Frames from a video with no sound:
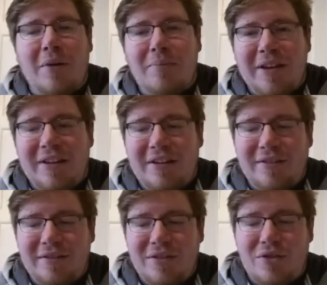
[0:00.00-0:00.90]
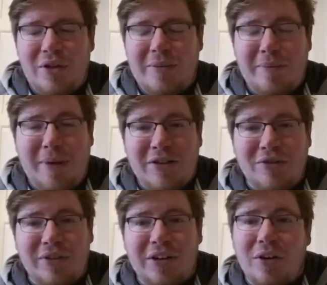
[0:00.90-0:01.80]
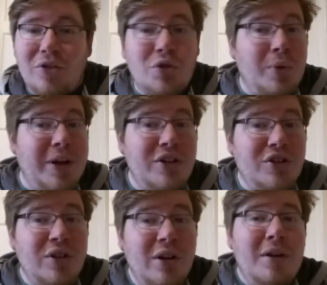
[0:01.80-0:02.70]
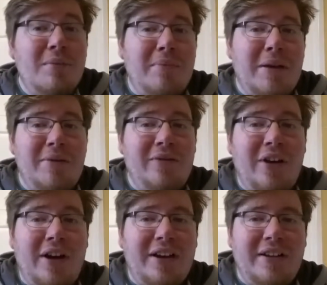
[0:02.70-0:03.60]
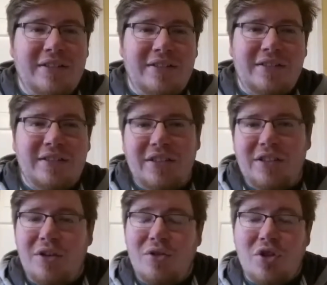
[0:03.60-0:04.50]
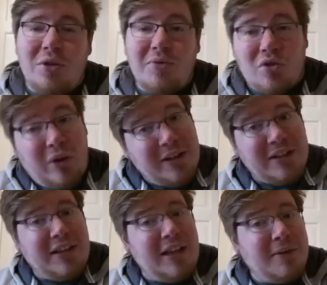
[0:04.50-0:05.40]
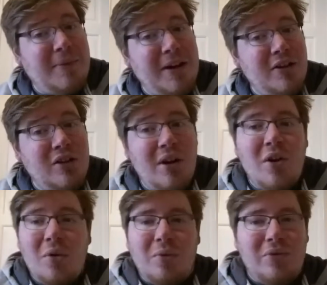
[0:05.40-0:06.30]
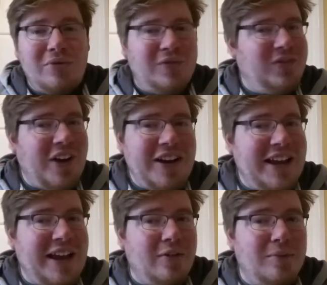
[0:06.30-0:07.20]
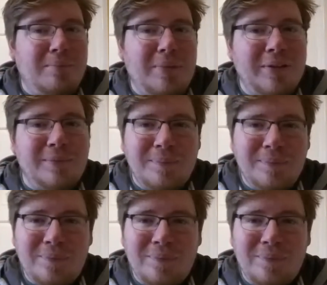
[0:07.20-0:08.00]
I'll be streaming Battlefront on Twitch, maybe via YouTube straight to Geek Mash. We'll find out, but